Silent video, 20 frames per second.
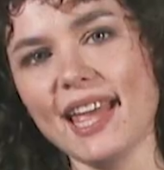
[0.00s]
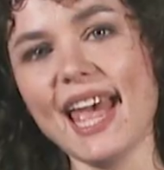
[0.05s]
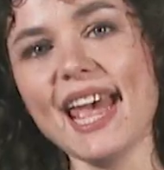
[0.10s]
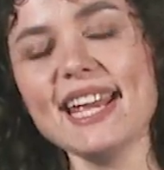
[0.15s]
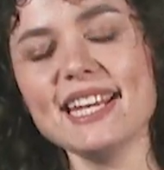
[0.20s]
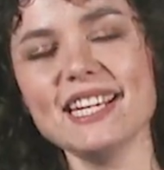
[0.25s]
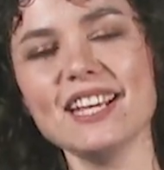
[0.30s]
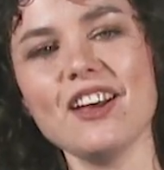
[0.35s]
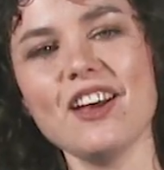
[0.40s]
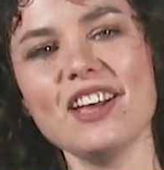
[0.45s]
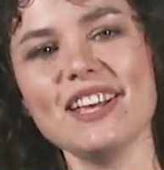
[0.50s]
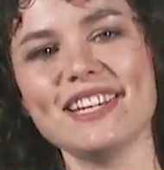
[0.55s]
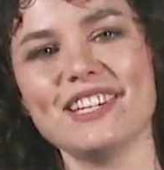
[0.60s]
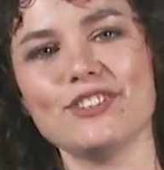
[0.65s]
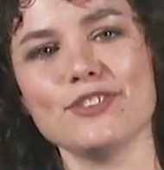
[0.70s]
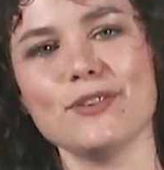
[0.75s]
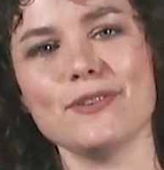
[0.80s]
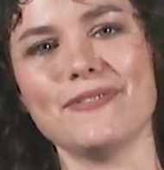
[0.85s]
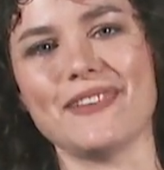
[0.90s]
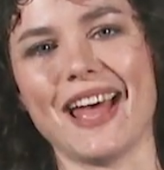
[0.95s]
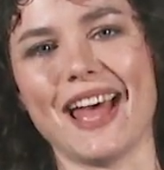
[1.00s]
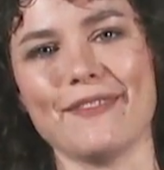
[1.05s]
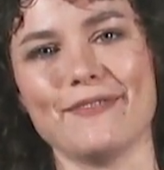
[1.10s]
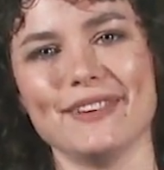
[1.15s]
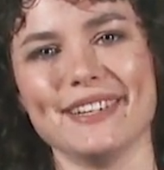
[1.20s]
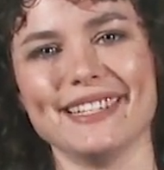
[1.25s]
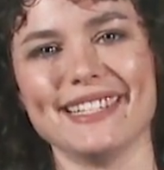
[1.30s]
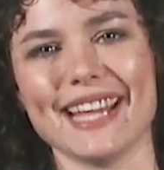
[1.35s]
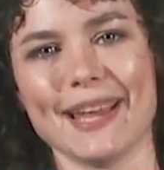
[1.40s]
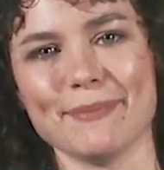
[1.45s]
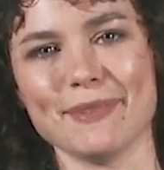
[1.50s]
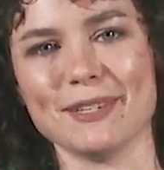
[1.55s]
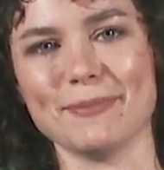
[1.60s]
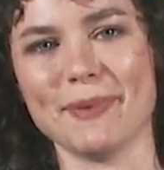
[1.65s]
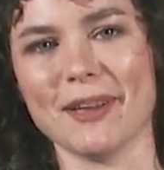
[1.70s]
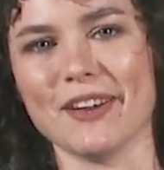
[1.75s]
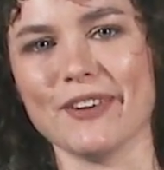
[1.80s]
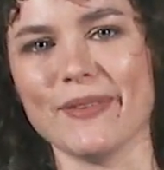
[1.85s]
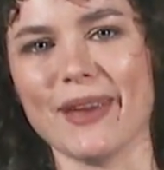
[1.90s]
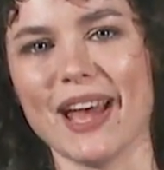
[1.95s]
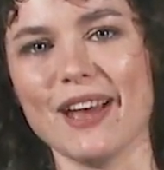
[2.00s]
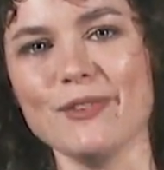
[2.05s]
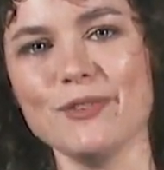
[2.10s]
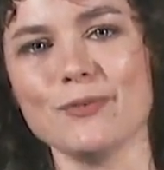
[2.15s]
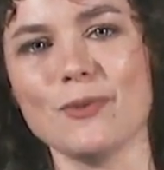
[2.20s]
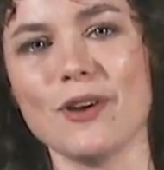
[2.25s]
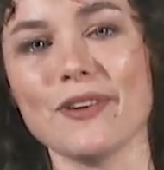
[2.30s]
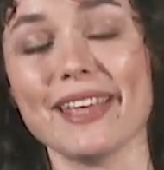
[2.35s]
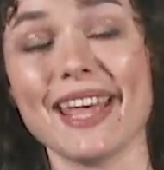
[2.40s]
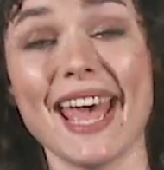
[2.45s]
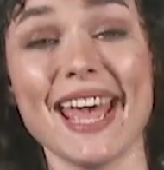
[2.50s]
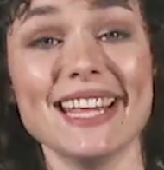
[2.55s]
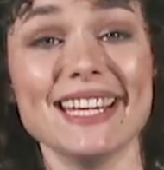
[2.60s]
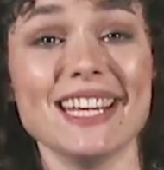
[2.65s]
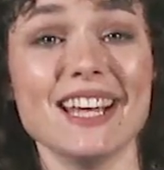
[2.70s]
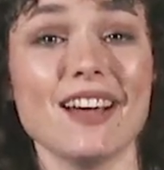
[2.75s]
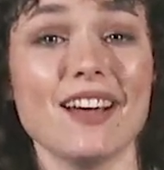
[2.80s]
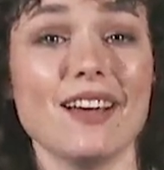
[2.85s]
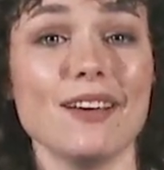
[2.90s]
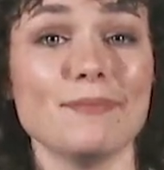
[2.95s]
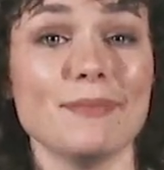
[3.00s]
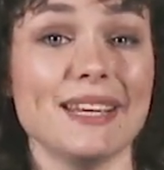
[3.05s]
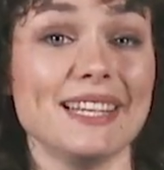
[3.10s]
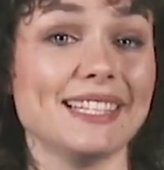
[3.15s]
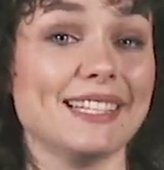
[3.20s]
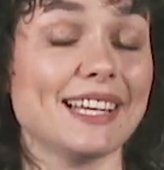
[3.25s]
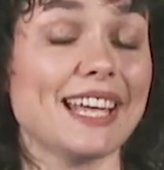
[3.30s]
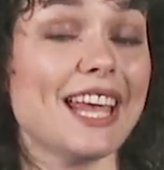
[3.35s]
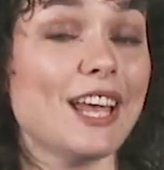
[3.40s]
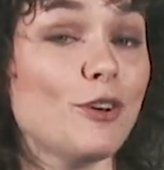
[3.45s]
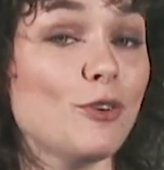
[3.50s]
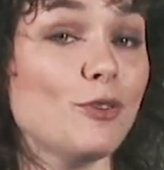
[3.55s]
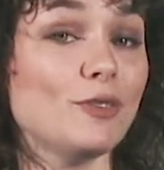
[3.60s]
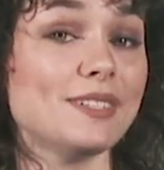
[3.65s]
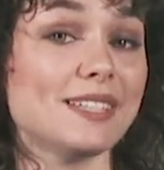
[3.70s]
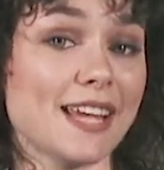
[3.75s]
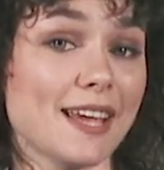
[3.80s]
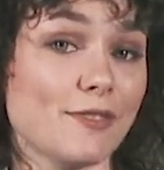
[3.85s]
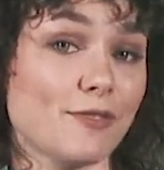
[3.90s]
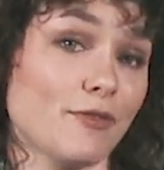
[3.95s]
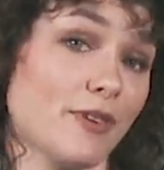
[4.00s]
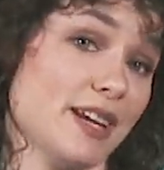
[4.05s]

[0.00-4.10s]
ADR is short for average damage per round, while KDR means kill-death